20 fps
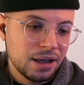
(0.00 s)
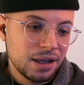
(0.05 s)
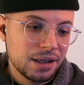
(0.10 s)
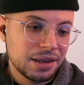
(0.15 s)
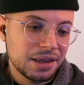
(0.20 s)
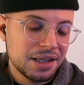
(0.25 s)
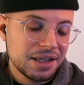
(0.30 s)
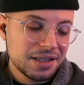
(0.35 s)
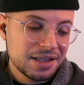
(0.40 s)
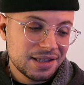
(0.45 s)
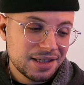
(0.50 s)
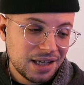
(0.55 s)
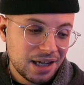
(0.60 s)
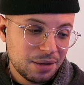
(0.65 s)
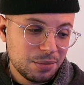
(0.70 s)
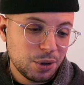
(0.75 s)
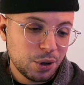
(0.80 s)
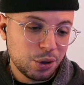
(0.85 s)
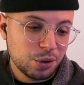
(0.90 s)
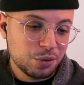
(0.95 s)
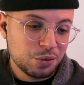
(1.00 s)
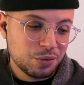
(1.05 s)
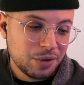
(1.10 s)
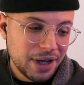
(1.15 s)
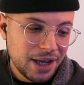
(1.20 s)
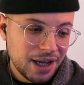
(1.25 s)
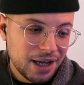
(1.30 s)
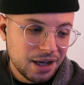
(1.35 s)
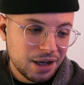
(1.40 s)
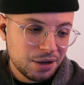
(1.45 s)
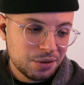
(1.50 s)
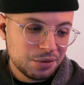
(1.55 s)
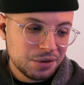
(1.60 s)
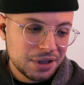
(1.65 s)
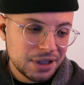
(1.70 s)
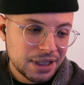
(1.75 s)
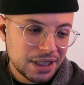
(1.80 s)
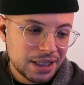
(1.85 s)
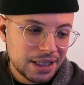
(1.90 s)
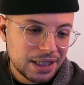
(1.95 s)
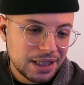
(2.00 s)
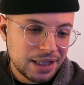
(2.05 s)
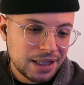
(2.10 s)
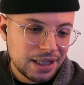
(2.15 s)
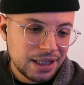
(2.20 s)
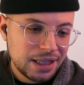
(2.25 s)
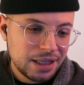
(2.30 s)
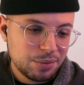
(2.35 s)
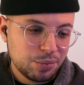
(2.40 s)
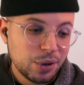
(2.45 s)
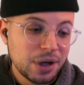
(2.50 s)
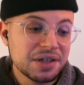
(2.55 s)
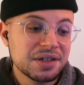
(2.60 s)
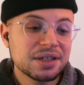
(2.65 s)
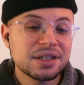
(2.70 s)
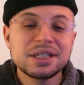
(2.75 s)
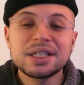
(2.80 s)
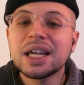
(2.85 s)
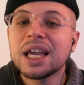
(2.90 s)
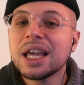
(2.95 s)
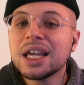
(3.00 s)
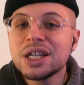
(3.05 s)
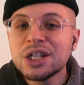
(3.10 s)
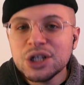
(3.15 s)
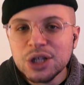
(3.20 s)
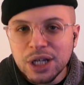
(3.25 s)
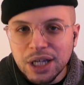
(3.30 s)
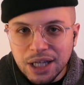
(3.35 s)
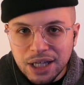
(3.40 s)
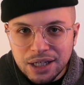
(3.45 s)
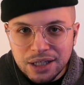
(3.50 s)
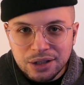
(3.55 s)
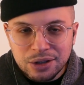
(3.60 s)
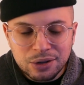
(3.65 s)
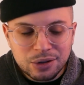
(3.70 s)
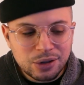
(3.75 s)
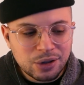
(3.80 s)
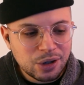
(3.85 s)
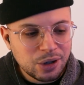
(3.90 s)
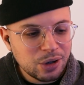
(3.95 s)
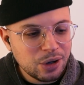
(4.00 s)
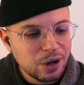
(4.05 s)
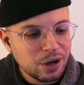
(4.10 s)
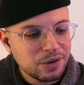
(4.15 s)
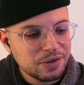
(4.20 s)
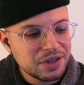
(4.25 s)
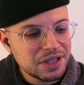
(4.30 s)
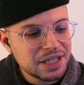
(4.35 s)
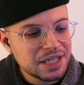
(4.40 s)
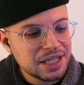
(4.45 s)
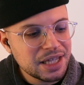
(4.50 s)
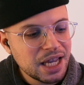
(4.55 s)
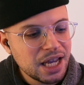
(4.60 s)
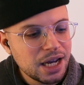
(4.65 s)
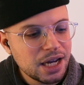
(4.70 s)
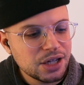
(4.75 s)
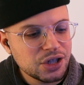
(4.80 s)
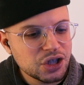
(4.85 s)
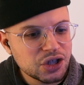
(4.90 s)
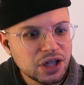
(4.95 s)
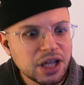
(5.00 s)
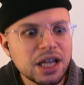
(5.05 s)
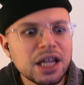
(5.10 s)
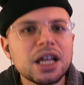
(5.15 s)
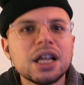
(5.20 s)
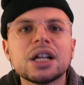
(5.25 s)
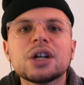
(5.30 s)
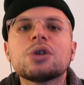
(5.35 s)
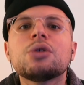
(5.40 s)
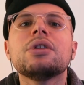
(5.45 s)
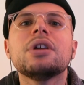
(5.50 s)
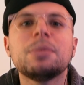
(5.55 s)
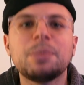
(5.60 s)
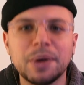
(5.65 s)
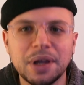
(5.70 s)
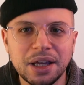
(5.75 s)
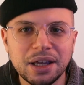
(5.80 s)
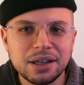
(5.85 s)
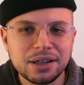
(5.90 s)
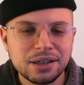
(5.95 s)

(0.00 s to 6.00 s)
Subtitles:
This time around, the presentation, you know, of the stage is a little creepy.